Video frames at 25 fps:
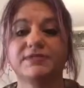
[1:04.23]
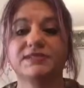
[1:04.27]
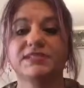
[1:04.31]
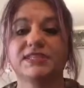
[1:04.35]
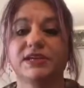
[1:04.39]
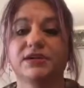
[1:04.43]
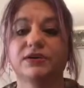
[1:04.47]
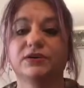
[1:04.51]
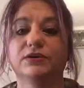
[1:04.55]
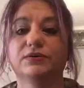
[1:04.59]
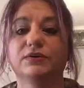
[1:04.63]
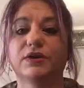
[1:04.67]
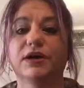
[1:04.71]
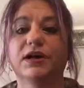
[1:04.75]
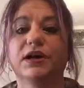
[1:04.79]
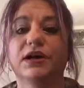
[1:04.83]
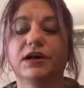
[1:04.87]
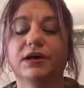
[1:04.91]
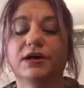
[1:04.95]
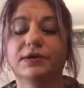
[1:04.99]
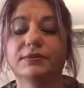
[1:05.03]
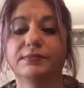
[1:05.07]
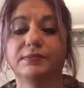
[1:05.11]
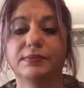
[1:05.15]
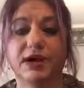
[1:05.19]
so
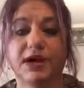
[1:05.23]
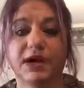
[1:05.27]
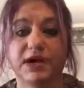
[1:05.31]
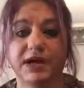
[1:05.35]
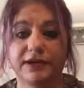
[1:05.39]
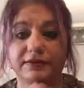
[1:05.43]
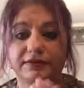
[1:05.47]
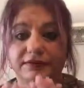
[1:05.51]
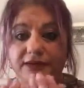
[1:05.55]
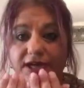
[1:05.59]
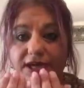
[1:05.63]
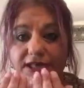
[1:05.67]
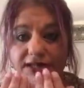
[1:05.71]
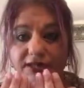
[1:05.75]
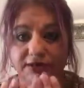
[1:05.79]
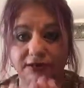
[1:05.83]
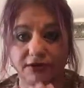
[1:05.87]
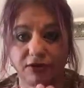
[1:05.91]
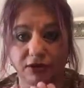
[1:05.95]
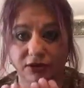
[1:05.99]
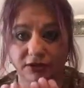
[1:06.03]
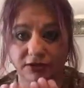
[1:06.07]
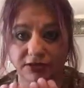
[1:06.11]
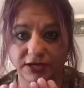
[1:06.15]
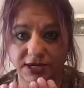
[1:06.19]
I have gotten
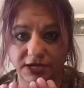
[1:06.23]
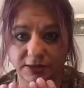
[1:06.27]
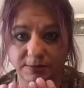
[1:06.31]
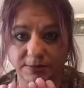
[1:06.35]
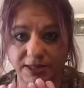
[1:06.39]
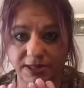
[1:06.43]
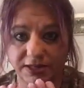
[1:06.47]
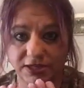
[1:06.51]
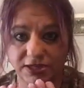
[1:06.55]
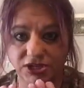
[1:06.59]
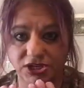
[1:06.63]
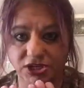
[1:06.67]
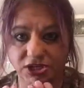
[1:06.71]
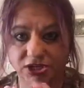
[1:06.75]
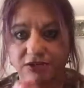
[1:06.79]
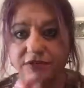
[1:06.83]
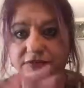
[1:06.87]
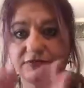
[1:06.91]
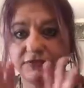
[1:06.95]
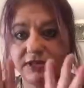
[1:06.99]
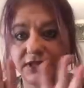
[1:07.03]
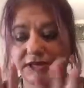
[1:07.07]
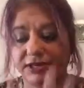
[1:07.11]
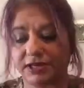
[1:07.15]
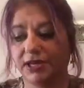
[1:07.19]
all the nail polish
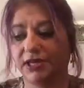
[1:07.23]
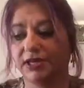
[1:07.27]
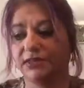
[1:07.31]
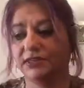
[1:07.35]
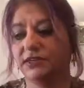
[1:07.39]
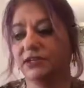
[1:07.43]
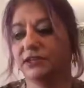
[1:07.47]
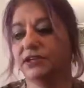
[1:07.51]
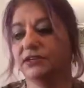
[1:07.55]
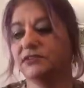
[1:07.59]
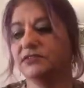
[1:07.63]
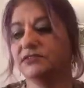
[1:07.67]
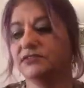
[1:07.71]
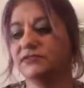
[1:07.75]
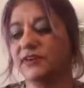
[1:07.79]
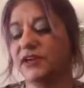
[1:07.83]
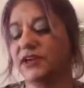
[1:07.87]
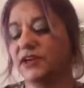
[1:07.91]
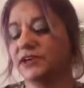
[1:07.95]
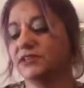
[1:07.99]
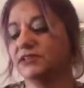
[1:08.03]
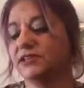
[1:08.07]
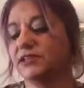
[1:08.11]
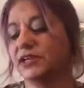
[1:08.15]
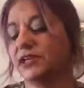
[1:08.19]
off and got the nails
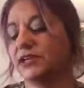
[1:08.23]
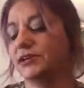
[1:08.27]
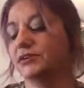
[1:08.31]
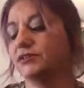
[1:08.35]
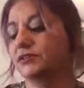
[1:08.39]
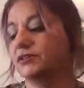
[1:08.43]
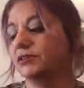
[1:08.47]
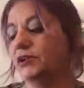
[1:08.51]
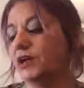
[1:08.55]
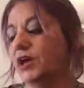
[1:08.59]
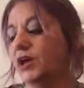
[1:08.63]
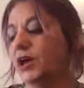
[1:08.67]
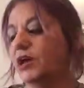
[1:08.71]
filed down.